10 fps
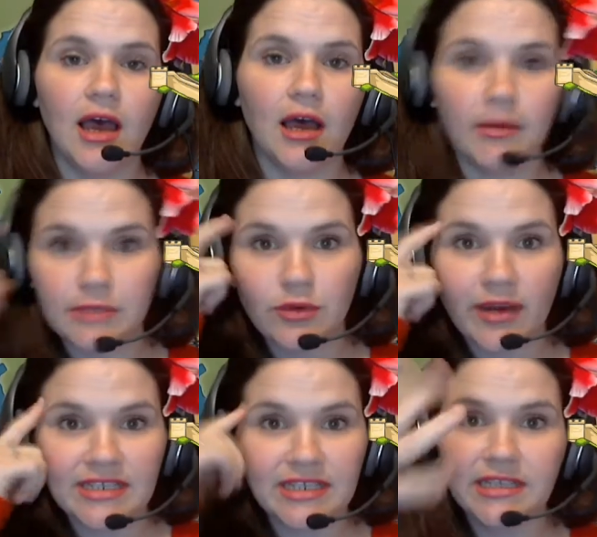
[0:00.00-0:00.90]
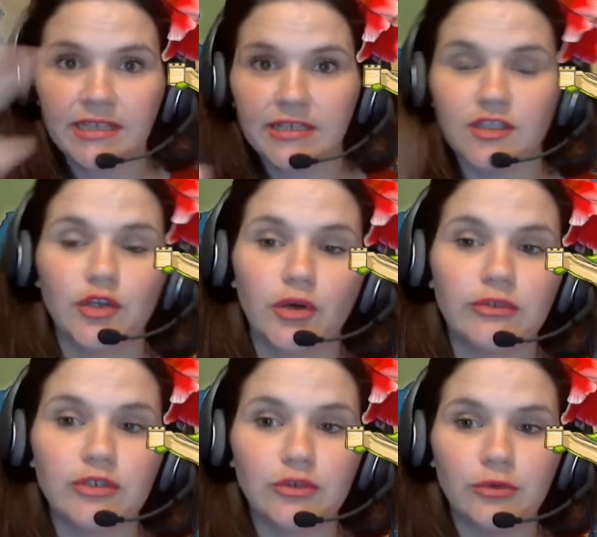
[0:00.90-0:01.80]
to ideas,
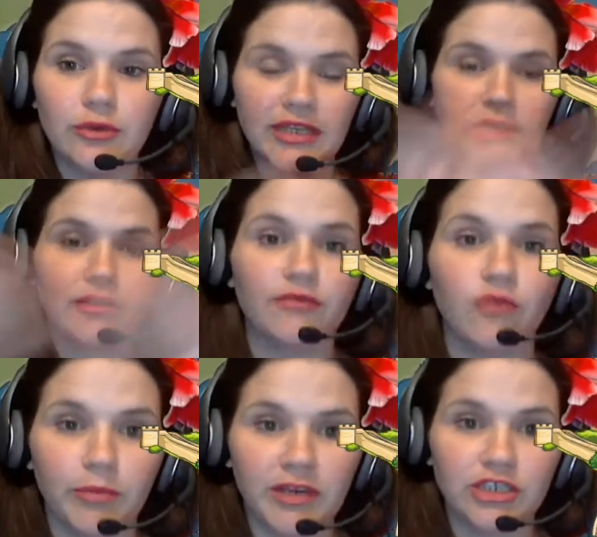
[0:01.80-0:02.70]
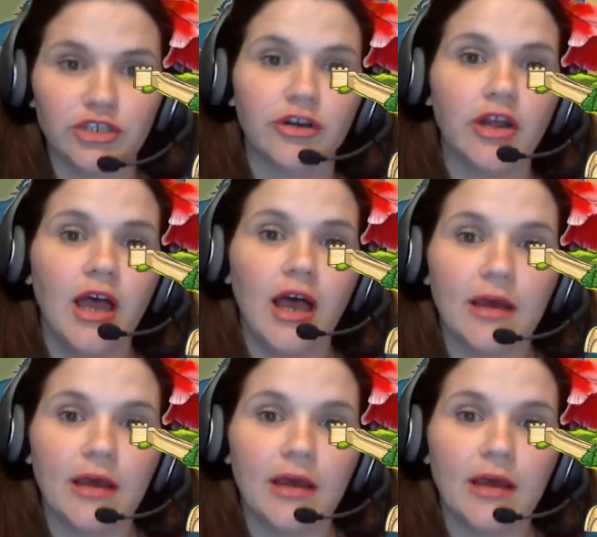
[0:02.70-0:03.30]
to getting the full picture,